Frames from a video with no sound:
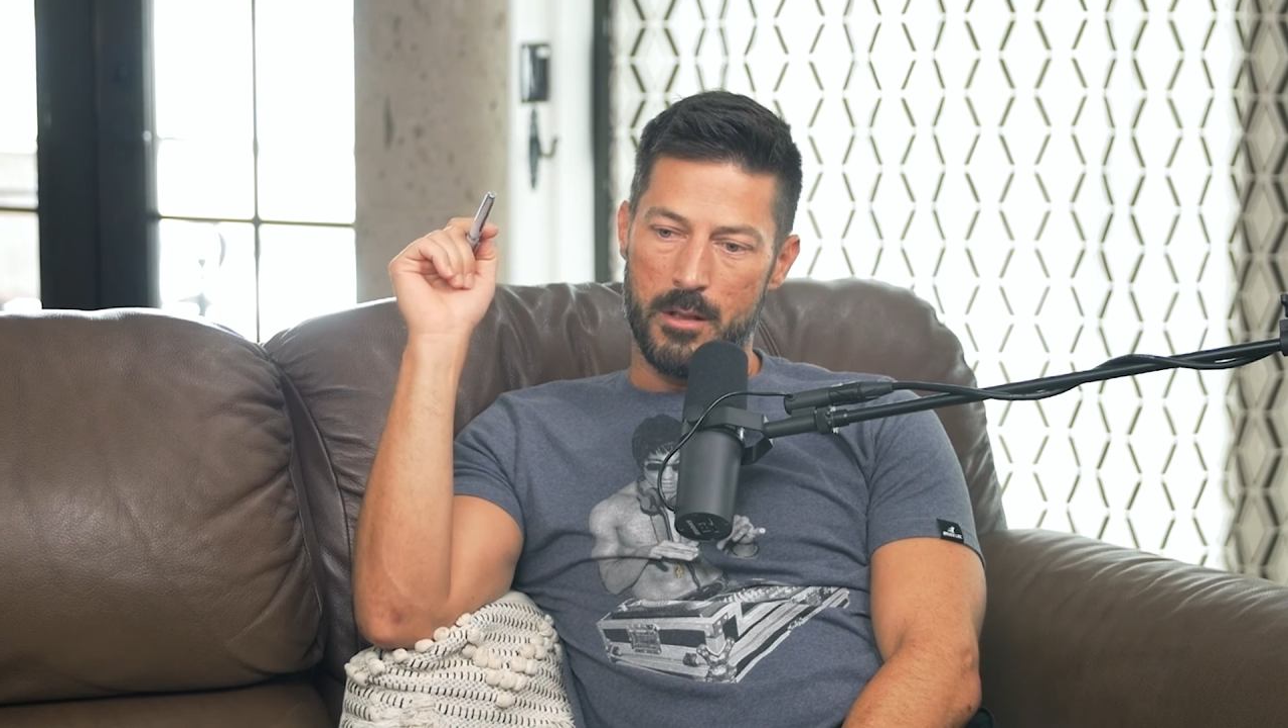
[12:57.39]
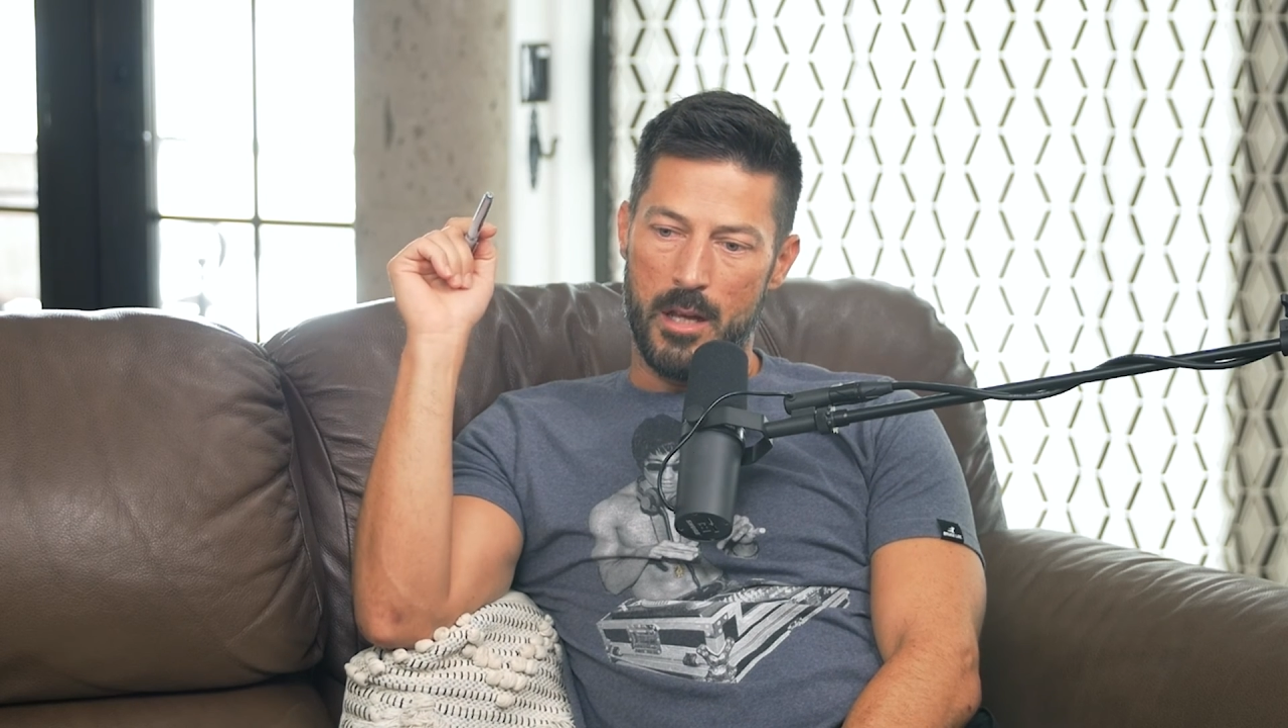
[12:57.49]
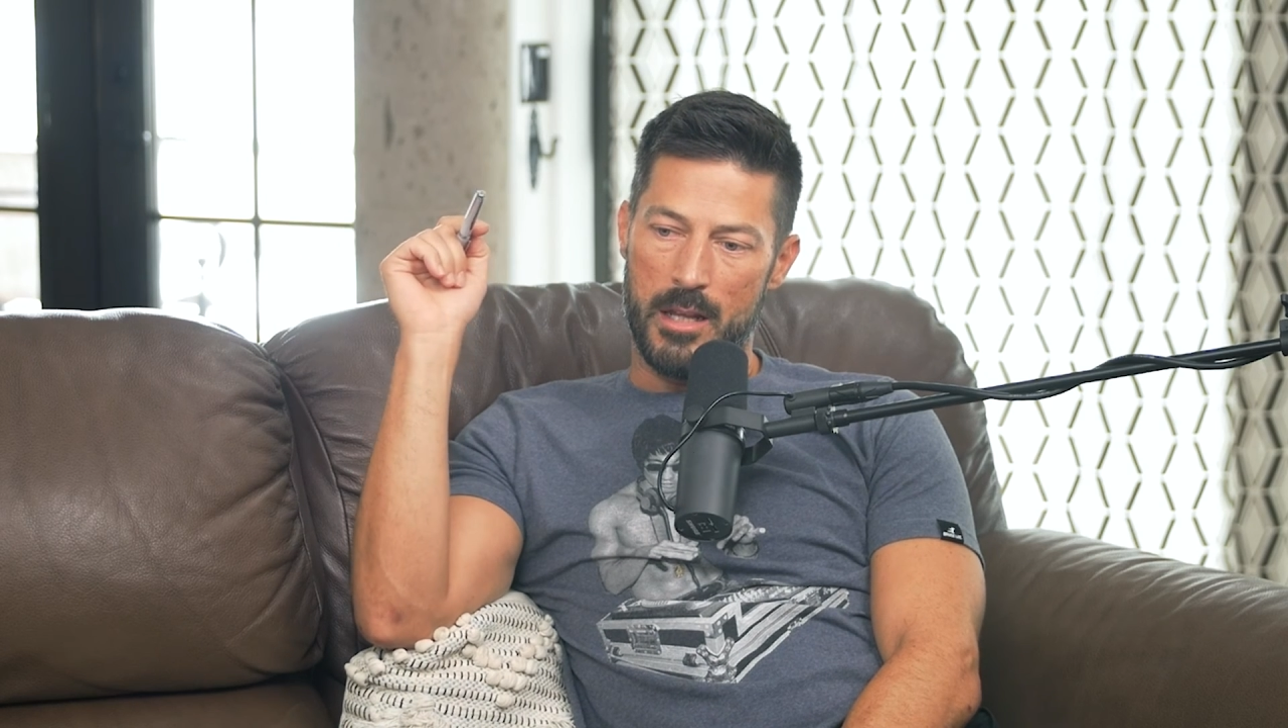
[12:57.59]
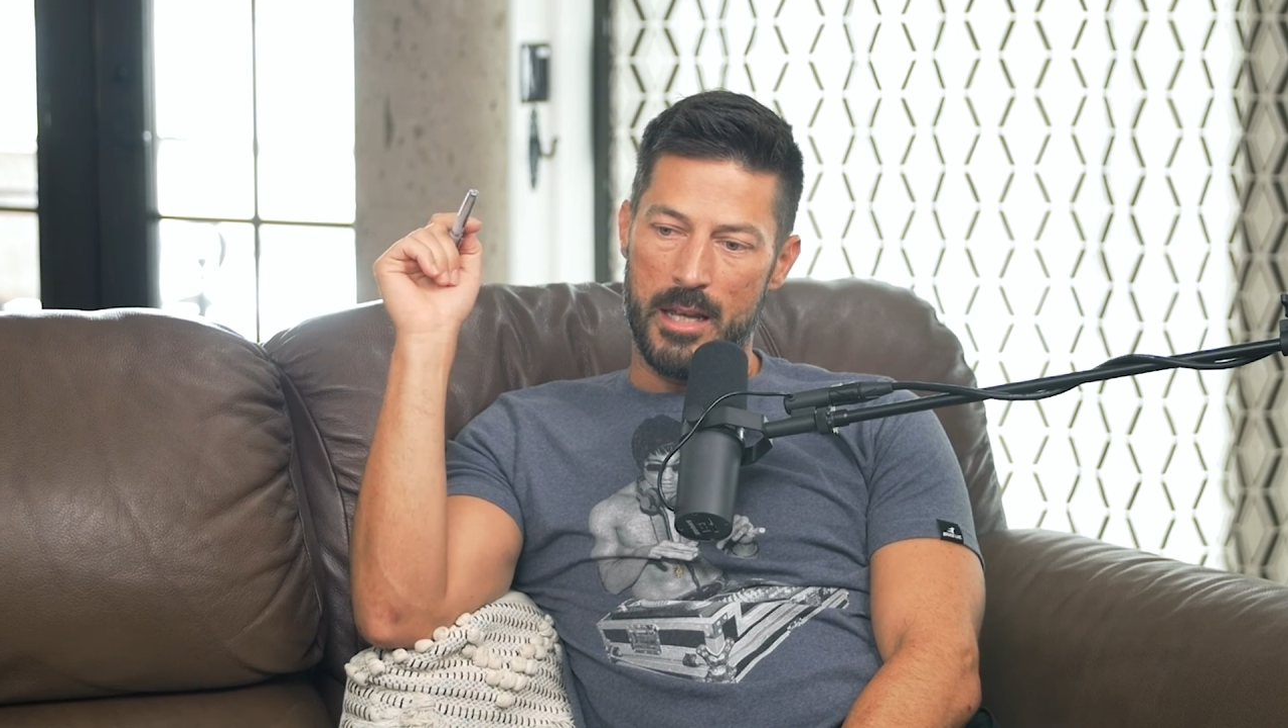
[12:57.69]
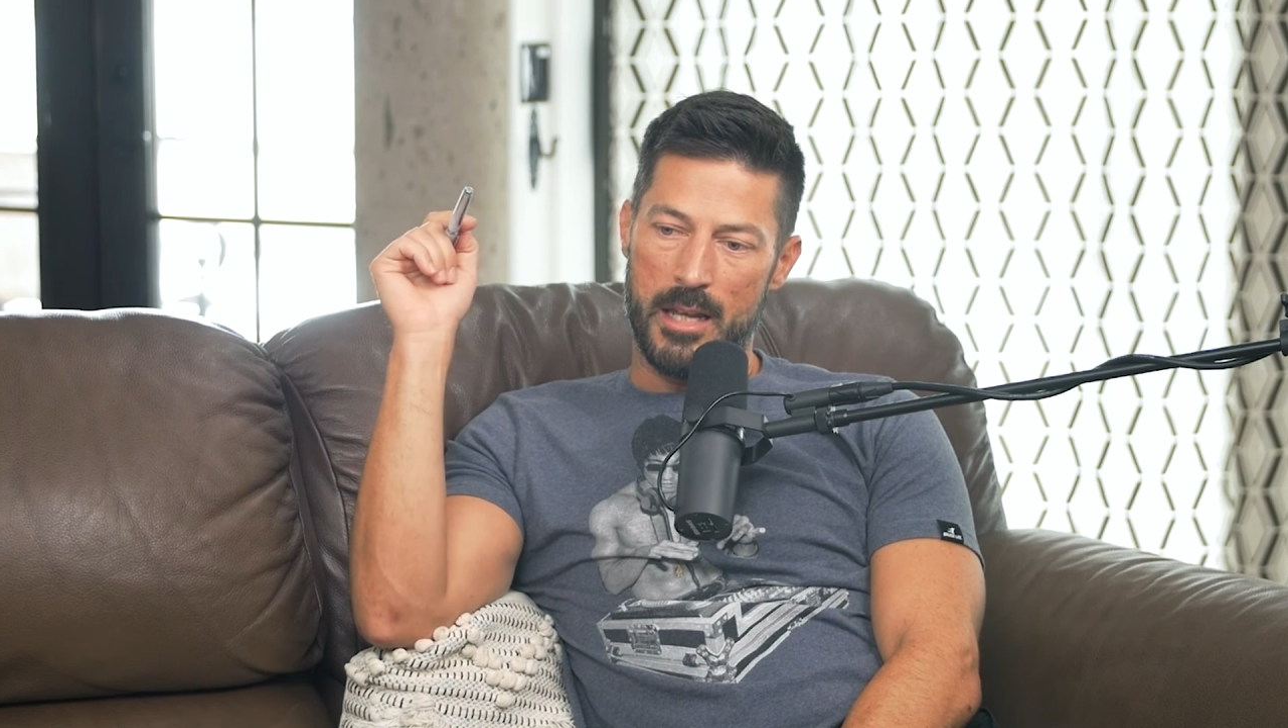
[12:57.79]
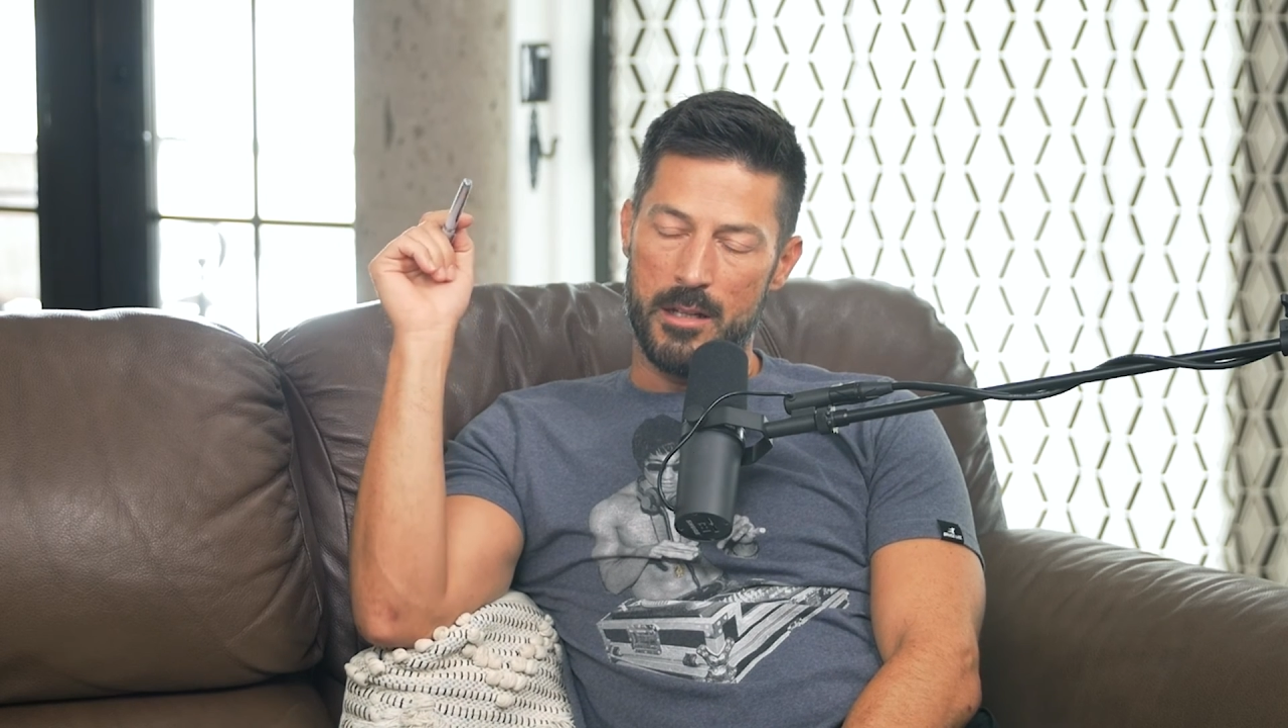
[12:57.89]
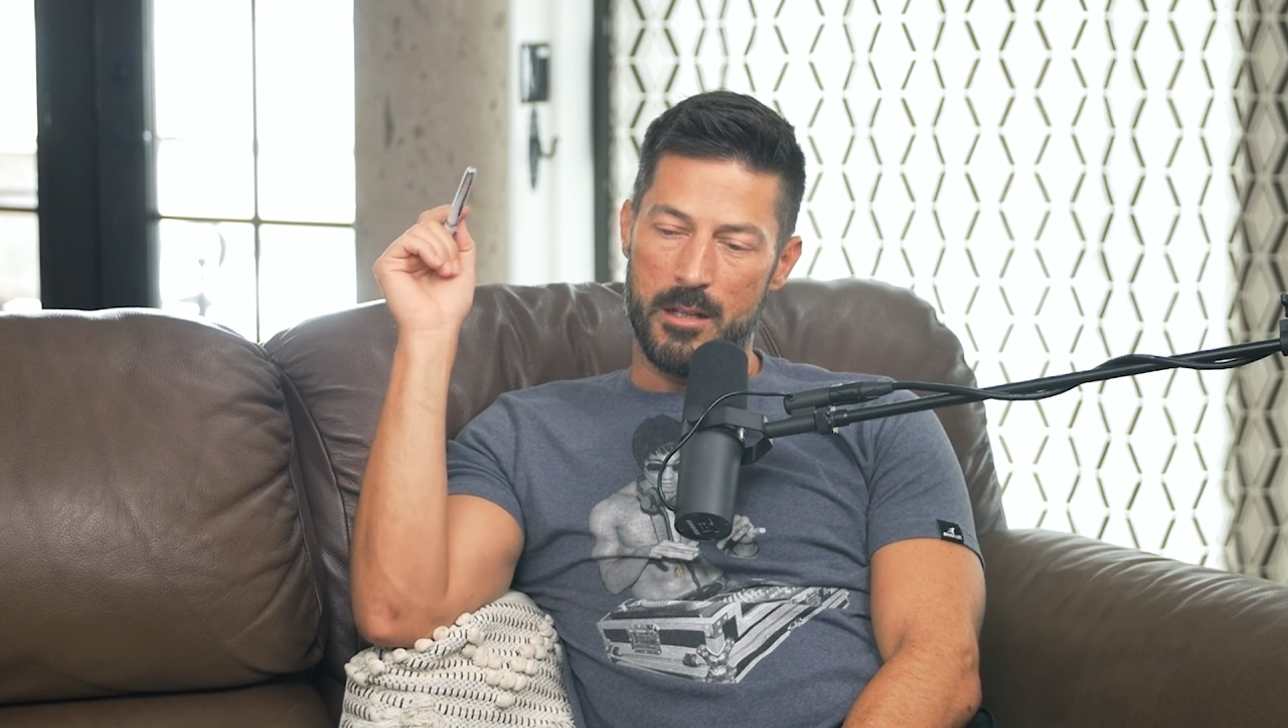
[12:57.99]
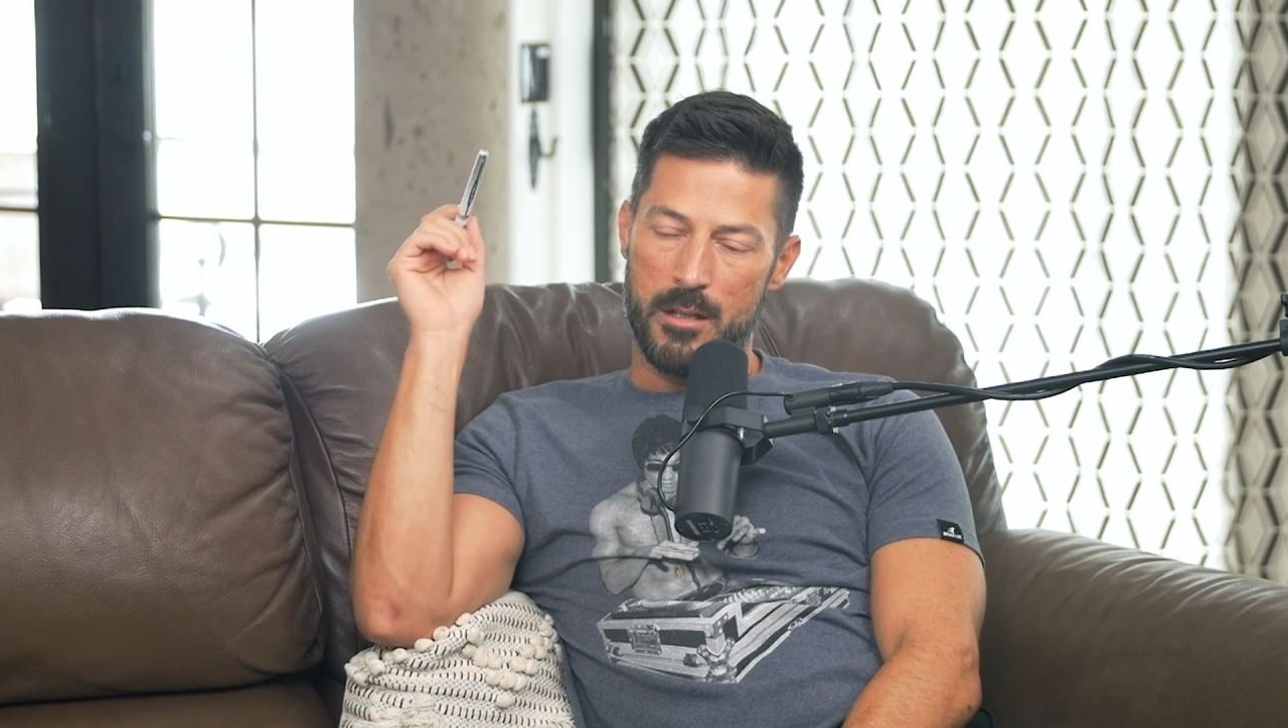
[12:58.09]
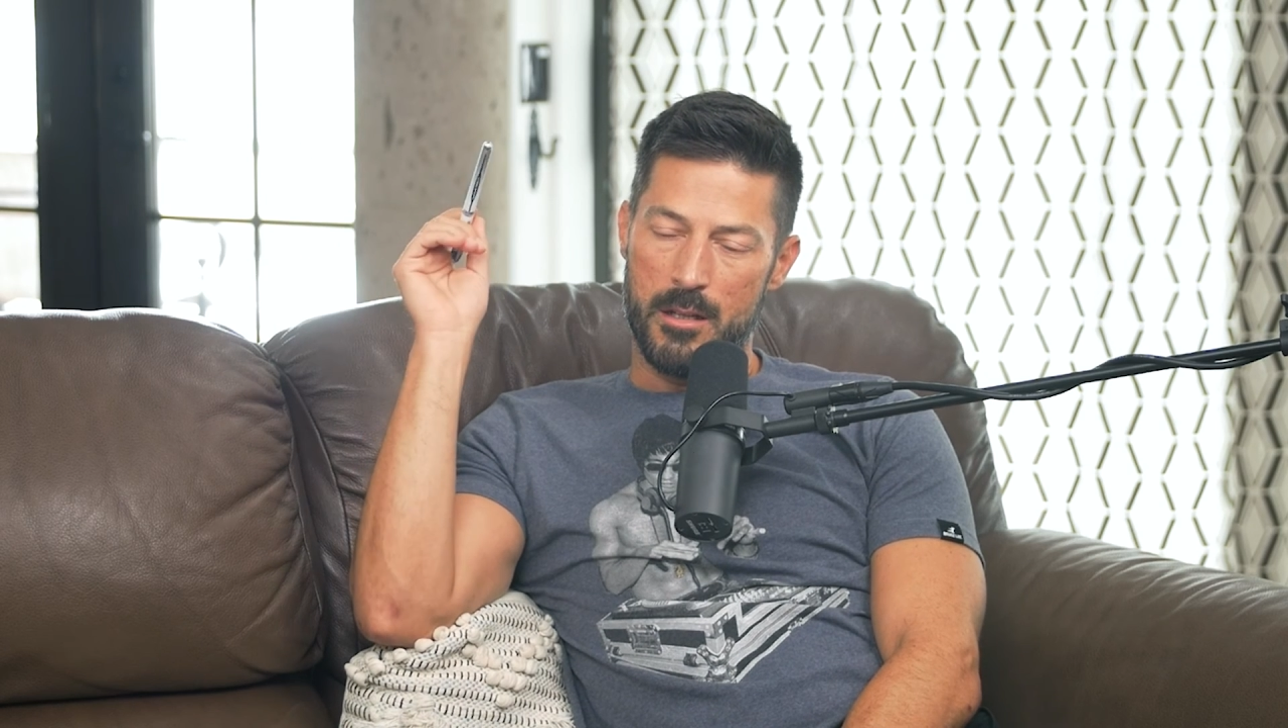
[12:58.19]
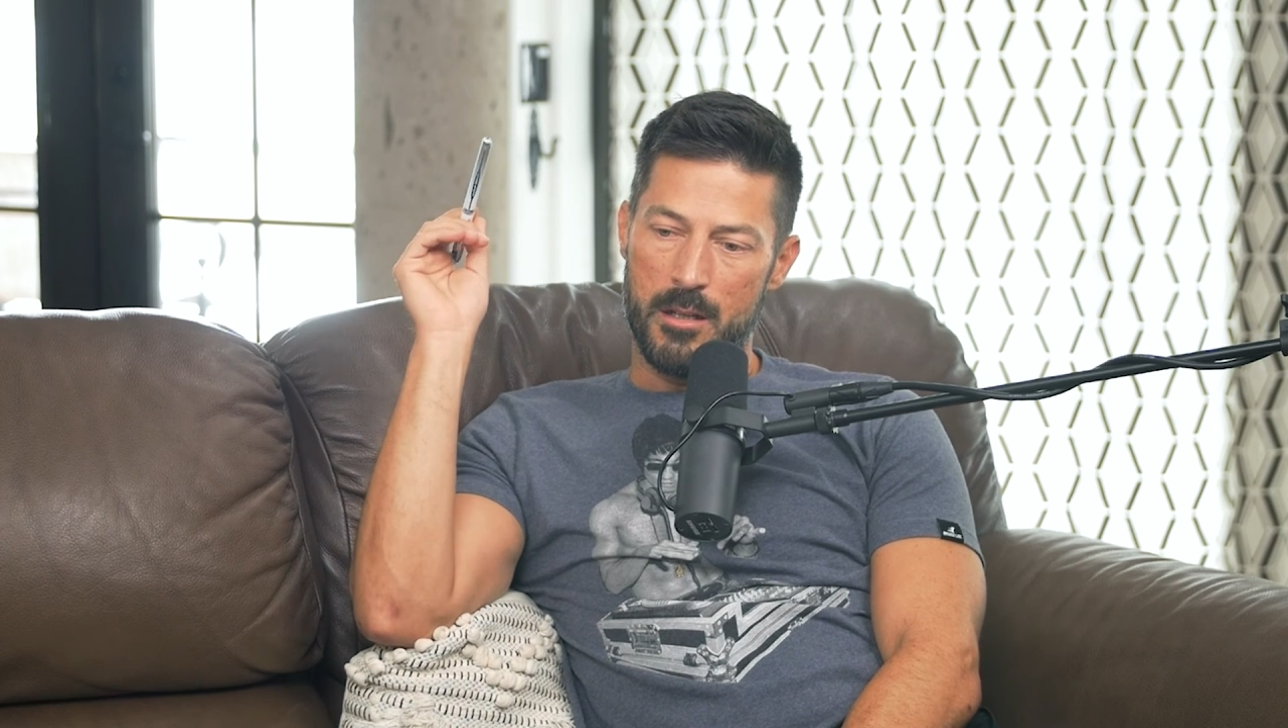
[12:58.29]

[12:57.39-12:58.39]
and then